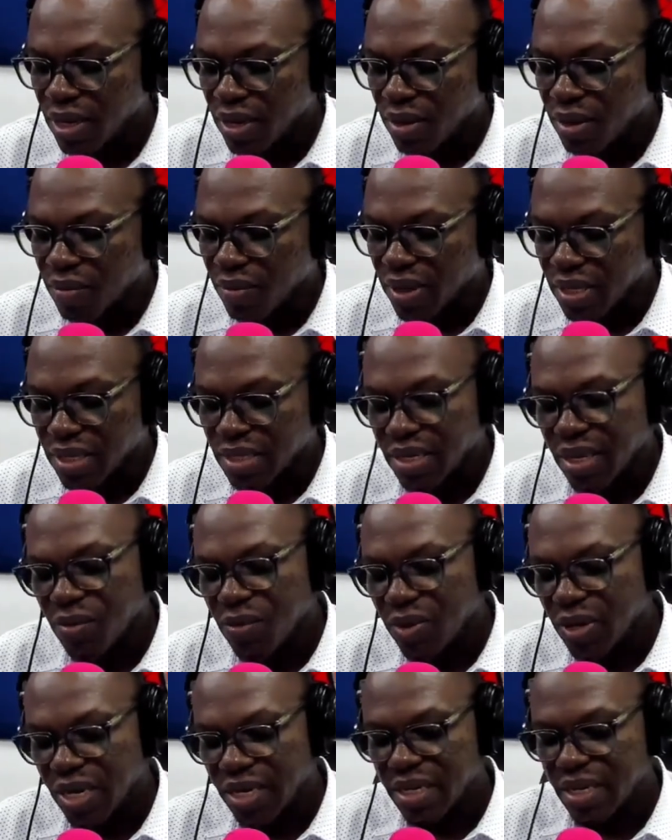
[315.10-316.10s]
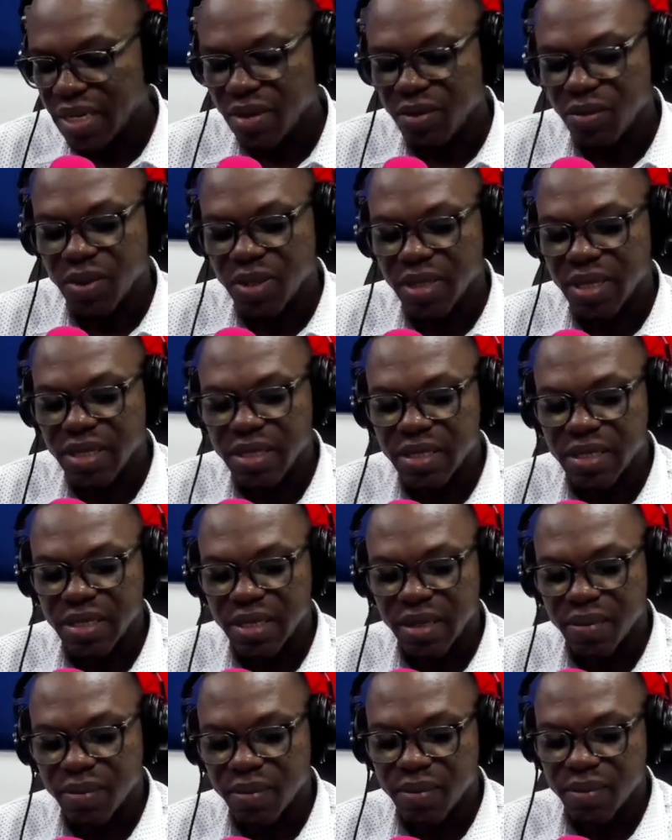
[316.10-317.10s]
By the time we are done with this
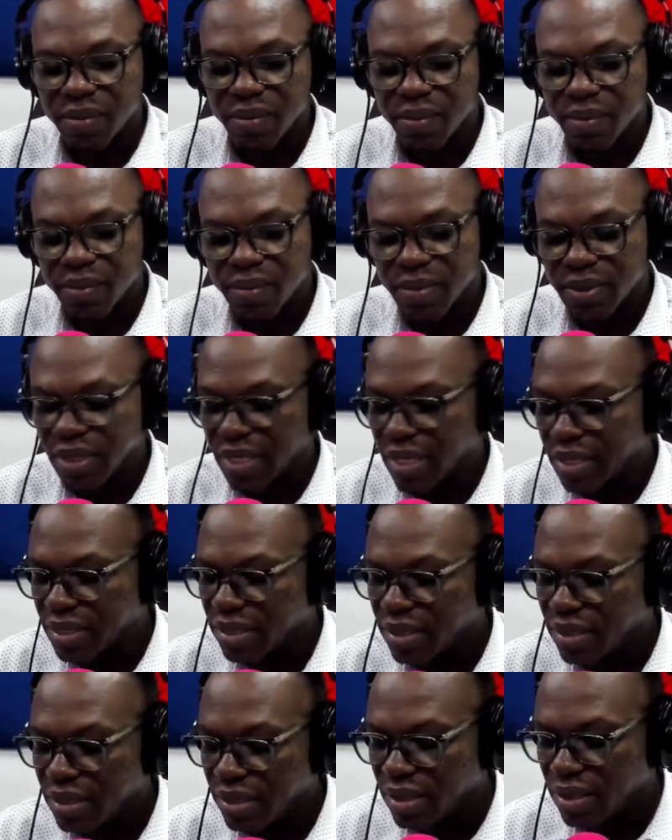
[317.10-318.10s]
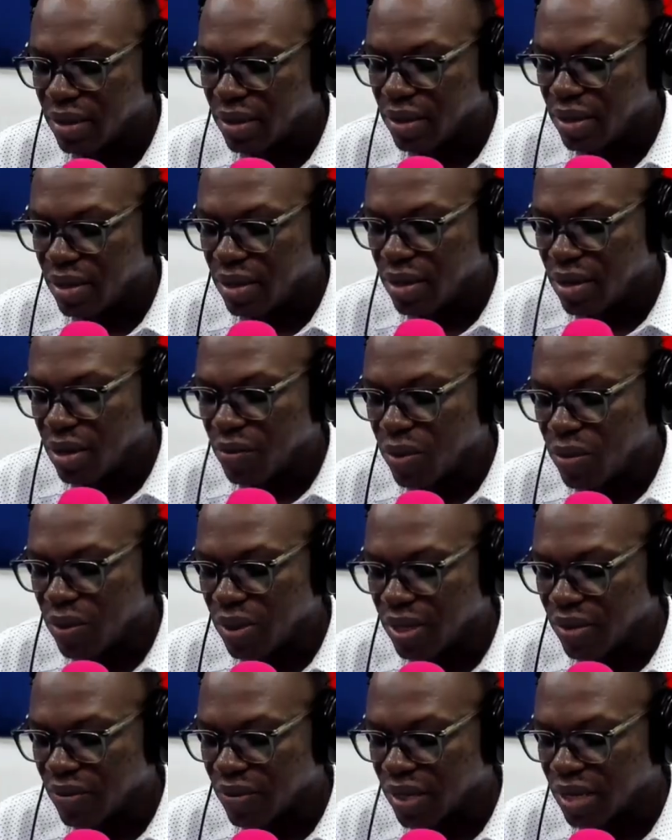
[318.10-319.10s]
session, we
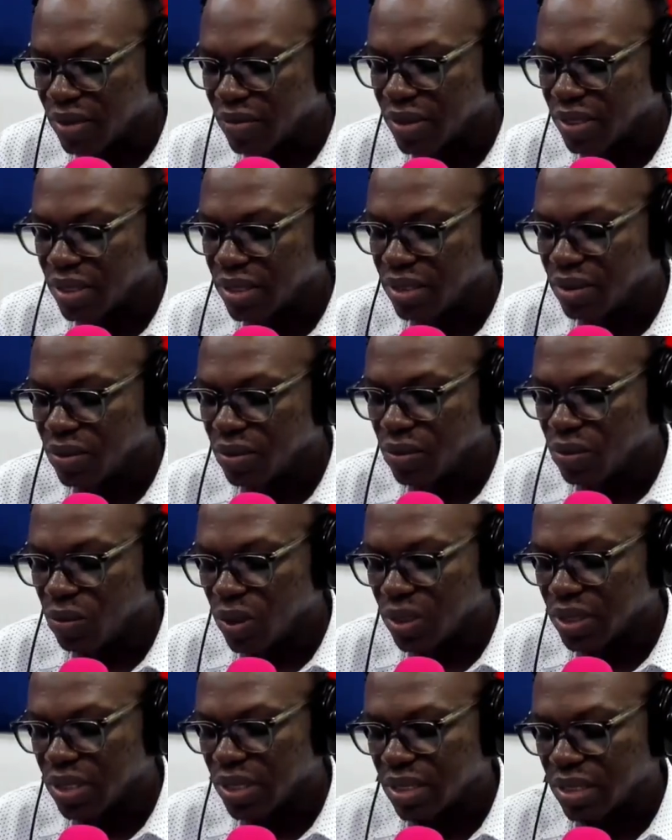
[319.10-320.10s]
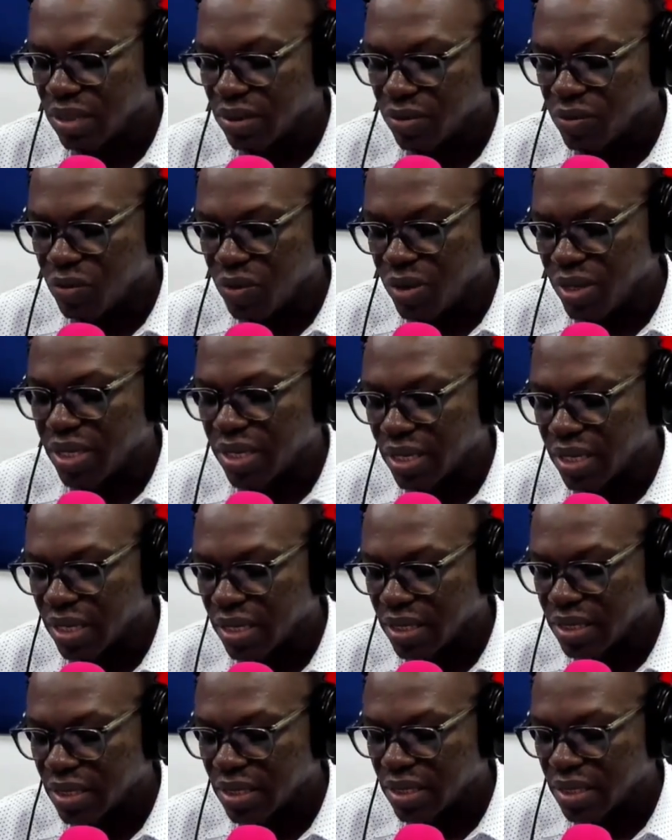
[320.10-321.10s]
would have covered what reading
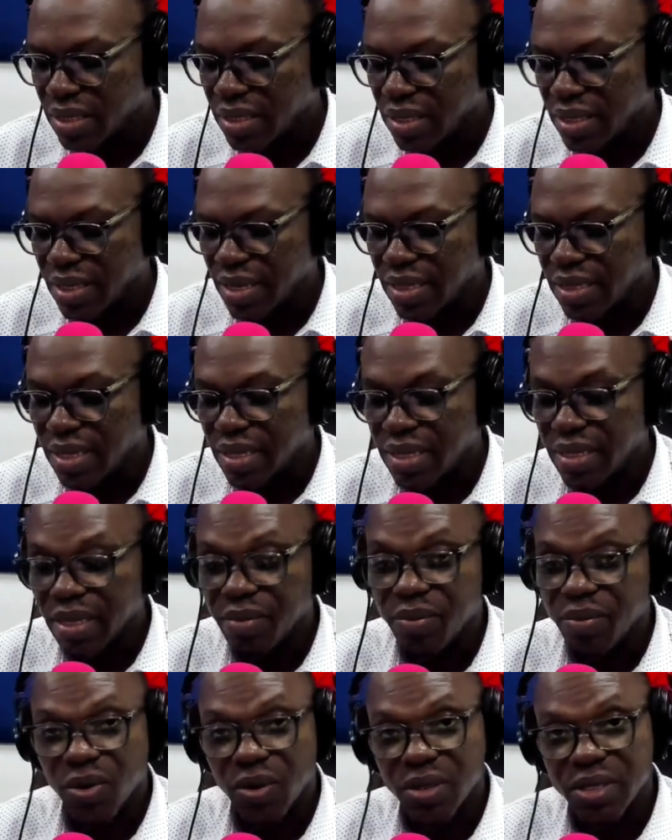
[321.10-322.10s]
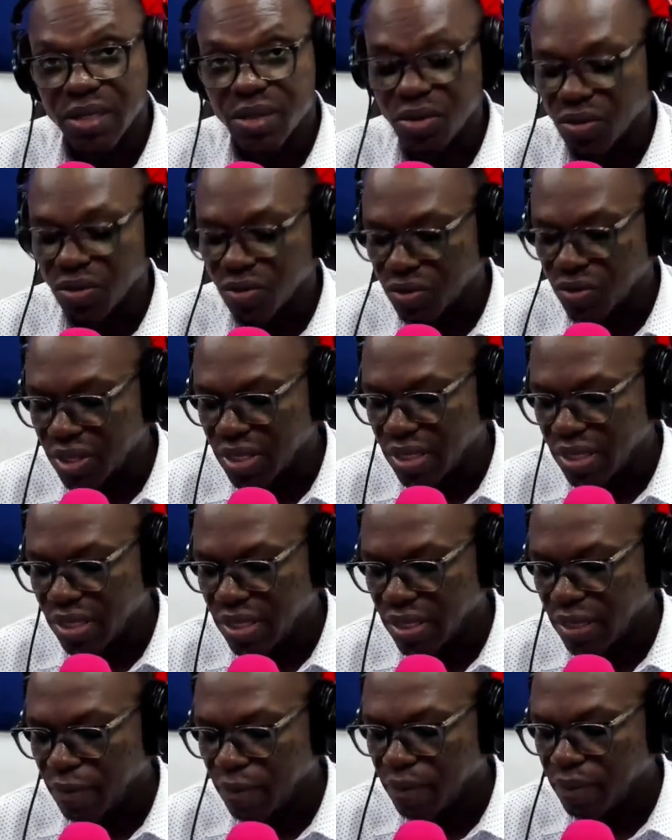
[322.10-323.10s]
is and then the importance of
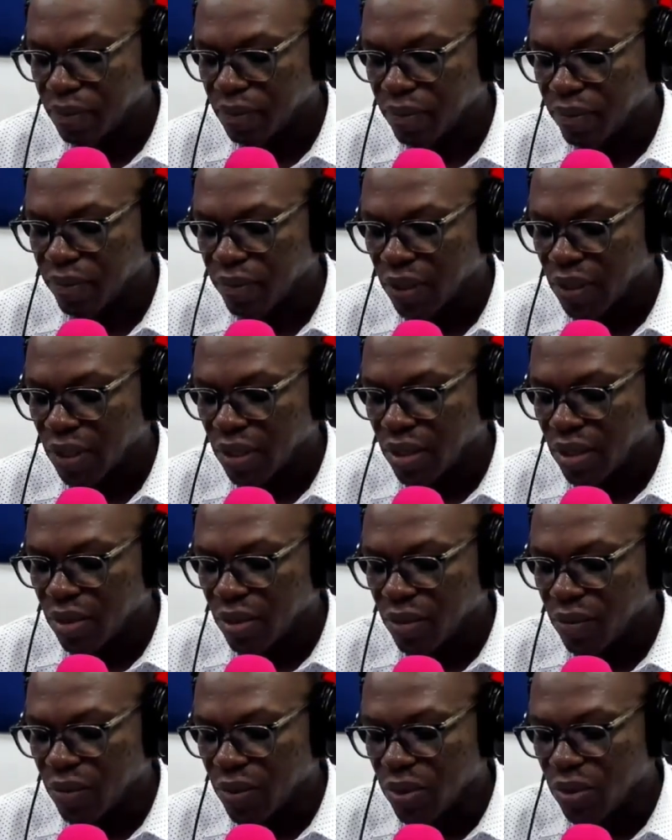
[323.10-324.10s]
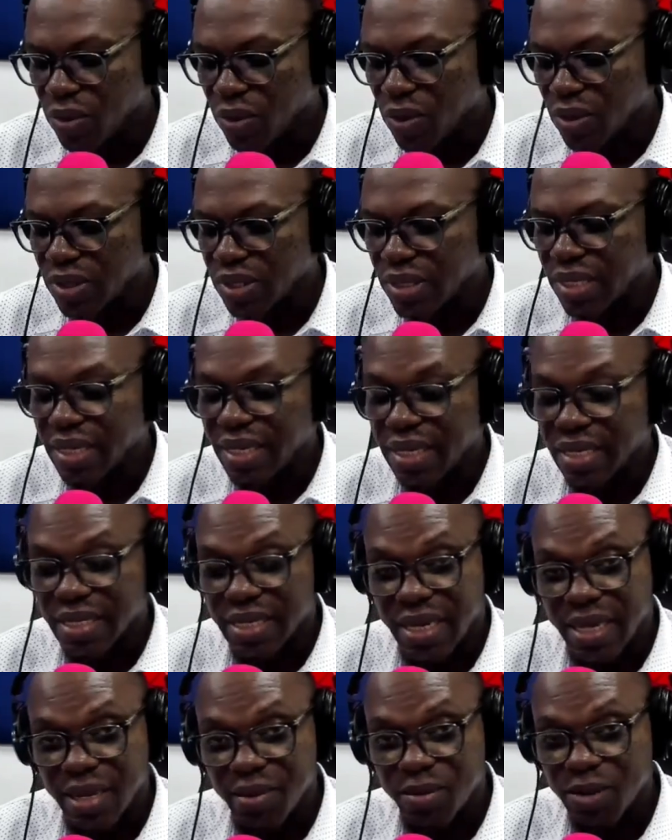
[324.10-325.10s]
reading. We will consider the
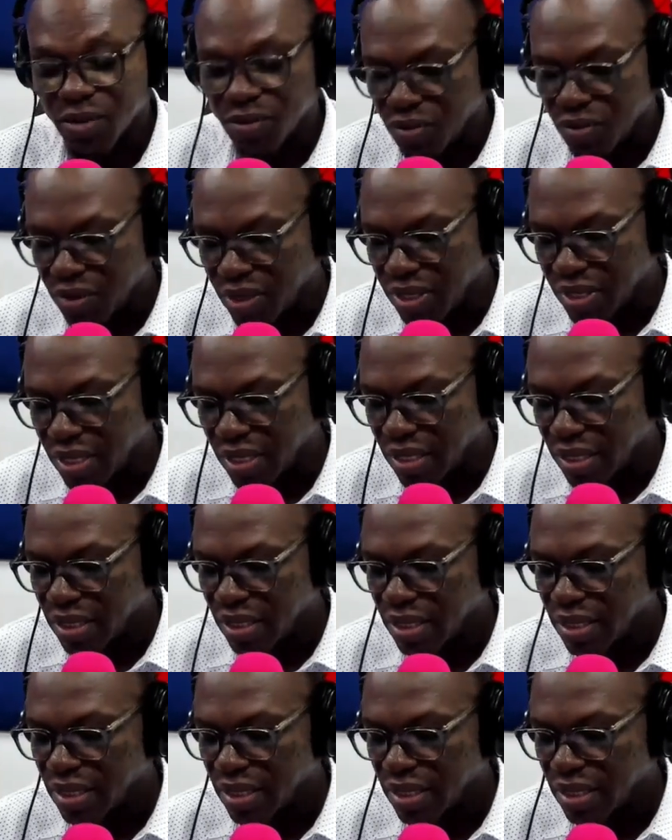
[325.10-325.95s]
types of reading.